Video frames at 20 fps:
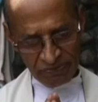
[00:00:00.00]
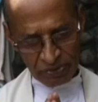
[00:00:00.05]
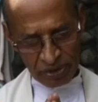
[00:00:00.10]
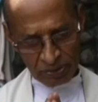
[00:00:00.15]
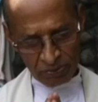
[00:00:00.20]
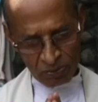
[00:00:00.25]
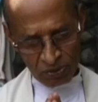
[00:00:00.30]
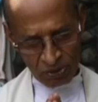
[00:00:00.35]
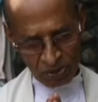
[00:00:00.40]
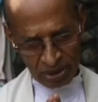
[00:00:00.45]

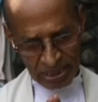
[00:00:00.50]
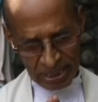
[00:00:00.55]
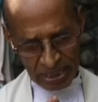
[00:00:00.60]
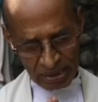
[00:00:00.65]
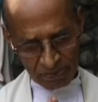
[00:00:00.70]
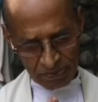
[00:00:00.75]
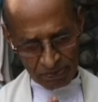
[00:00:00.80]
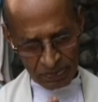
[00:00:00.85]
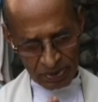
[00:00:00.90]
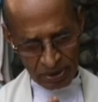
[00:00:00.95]
from all
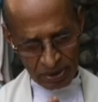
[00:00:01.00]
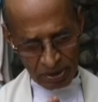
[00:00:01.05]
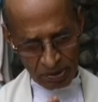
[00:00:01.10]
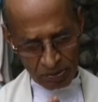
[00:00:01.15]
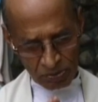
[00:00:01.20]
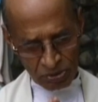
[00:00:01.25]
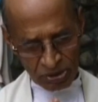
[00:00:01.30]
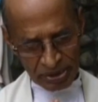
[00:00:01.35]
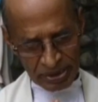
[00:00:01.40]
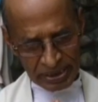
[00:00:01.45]
harm,
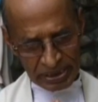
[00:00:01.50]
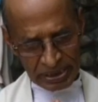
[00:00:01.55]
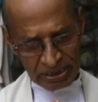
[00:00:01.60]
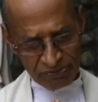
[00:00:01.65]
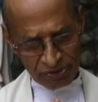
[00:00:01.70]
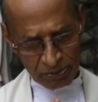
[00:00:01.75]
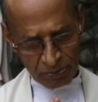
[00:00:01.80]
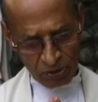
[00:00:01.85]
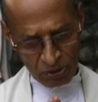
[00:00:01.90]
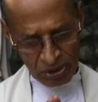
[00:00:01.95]
protect them
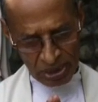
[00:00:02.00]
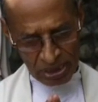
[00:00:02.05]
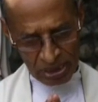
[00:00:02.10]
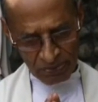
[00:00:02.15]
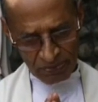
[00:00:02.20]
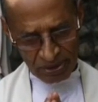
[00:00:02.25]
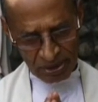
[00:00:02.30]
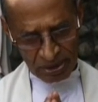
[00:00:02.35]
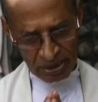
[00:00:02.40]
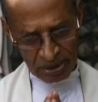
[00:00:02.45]
from all
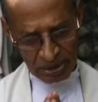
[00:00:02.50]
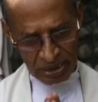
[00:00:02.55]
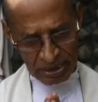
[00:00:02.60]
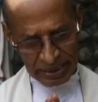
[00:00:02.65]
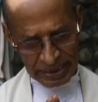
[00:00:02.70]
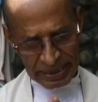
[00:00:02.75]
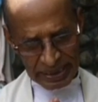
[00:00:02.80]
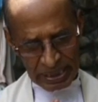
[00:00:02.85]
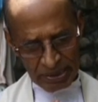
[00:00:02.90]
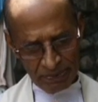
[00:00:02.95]
evil,
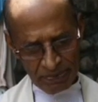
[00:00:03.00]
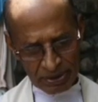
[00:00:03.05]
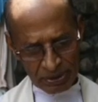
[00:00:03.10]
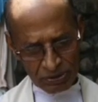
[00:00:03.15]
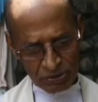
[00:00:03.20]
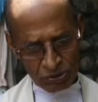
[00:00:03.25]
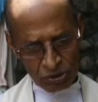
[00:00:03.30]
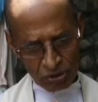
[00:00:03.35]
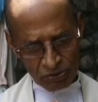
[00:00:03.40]
enable them to